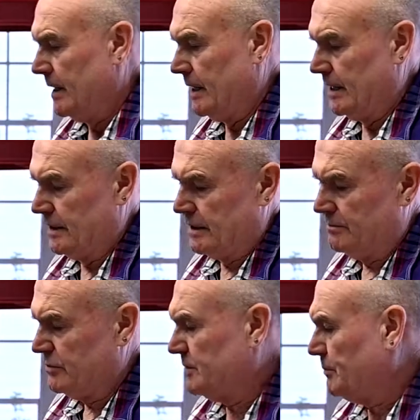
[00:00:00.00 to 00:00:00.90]

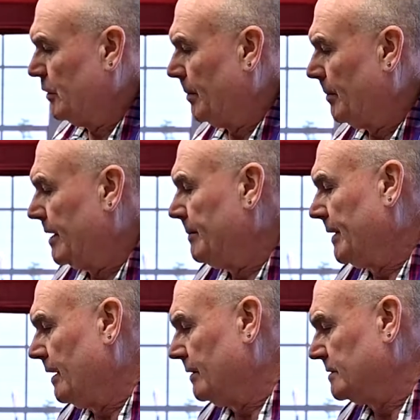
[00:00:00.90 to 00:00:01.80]
And just probably
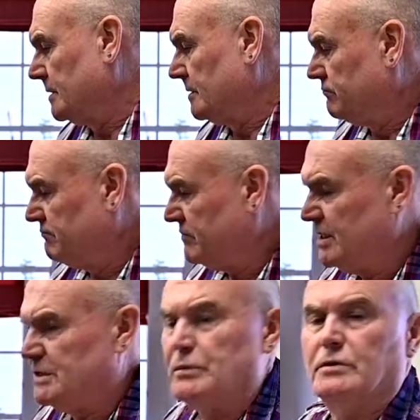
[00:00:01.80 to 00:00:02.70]
about a
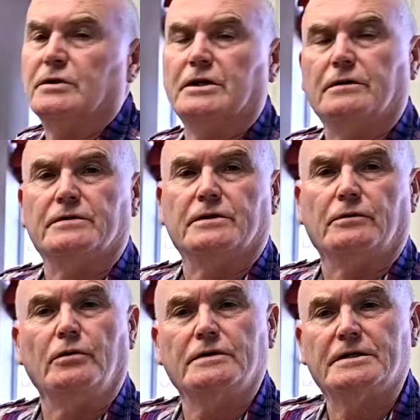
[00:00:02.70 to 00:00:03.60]
teaspoon or so of
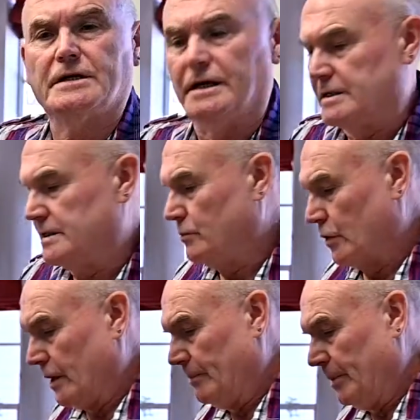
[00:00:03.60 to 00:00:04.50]
salt, all to taste. We're
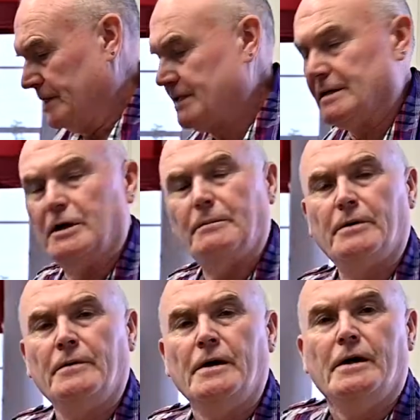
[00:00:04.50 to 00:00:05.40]
going to blitz them up.
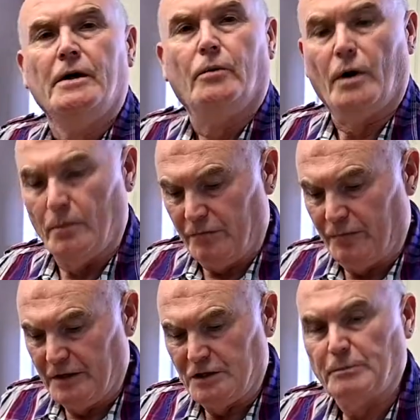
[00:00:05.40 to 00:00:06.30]
When we
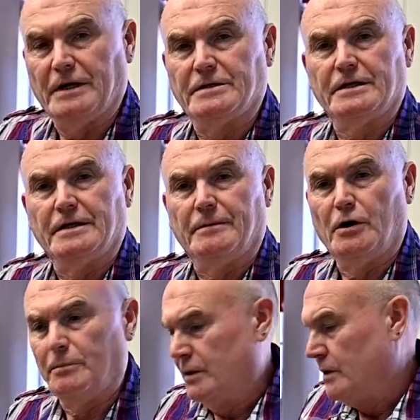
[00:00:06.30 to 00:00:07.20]
finish blitzing them
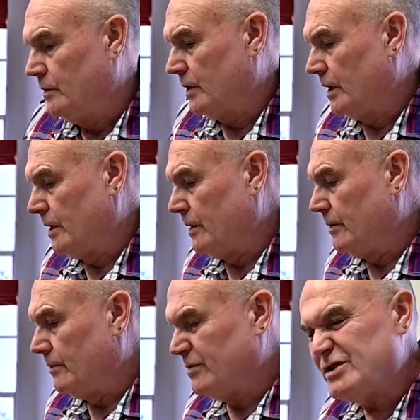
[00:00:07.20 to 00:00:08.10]
up, we're going
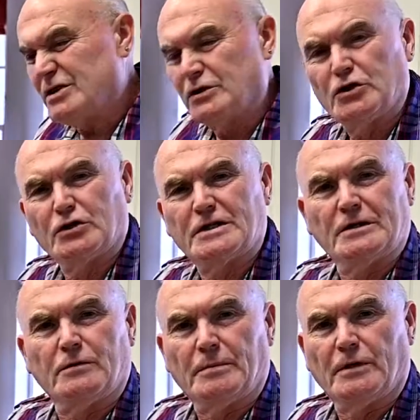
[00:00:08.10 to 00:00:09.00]
to just adjust
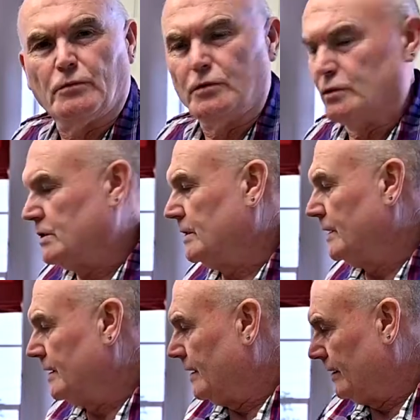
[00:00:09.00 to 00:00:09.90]
it with a bit of water
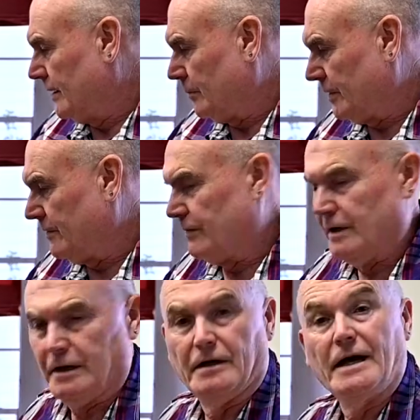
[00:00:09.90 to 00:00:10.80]
and a little bit of
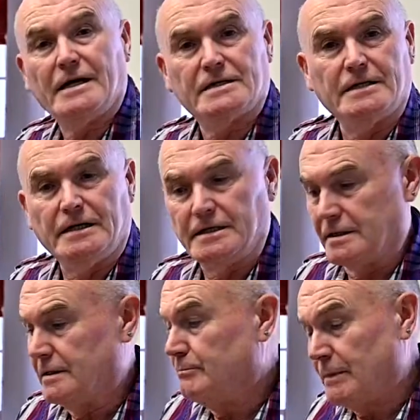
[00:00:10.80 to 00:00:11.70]
vinegar as needed,
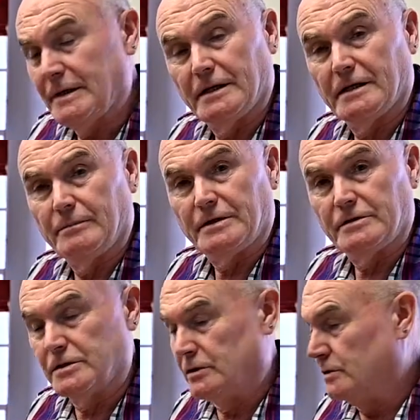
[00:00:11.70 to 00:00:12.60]
maybe a little bit of
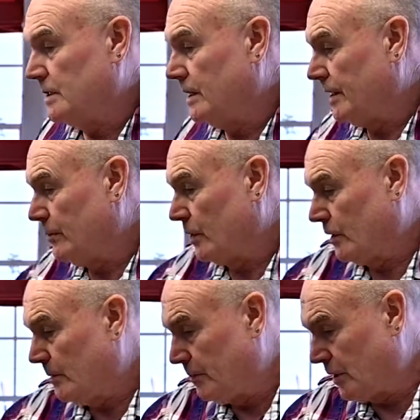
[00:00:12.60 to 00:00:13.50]
salt, and then we're
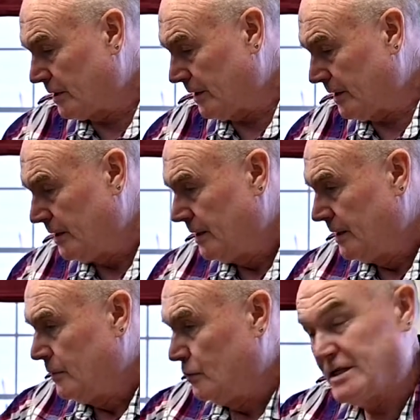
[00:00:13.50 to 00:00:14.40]
going to bottle it
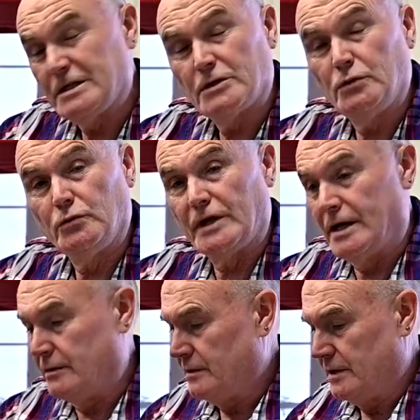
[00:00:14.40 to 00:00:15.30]
once it's cooled
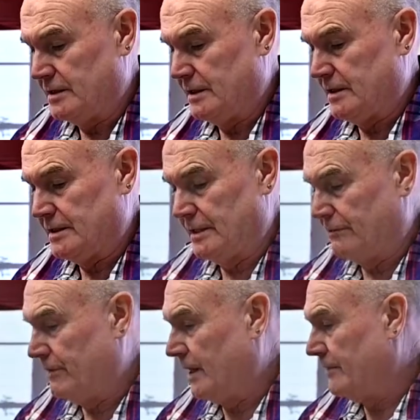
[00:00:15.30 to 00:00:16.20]
down into these little
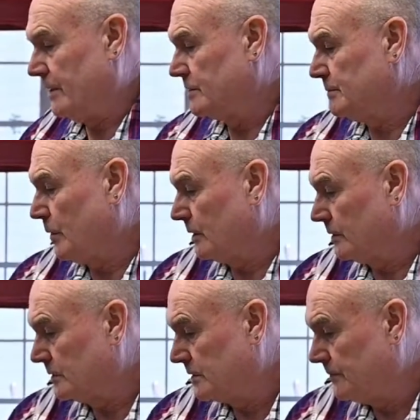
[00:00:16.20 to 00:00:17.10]
5-ounce
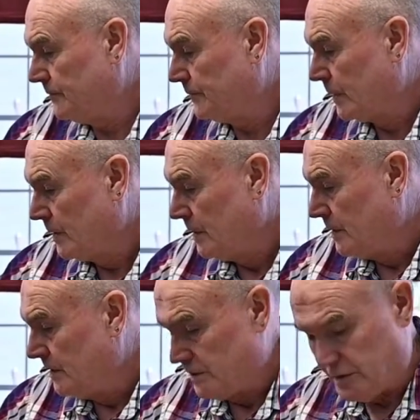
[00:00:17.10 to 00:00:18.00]
bottles.
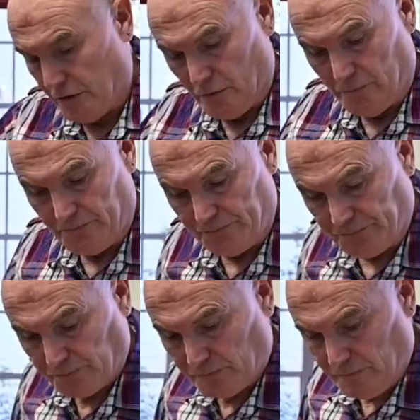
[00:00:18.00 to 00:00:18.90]
So,
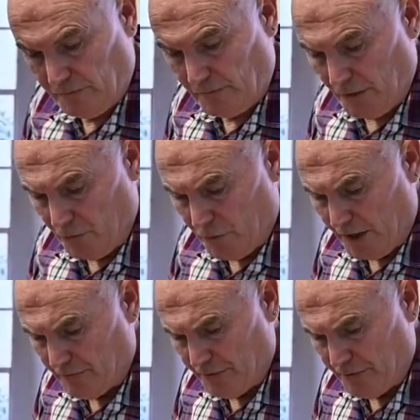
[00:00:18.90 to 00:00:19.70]
without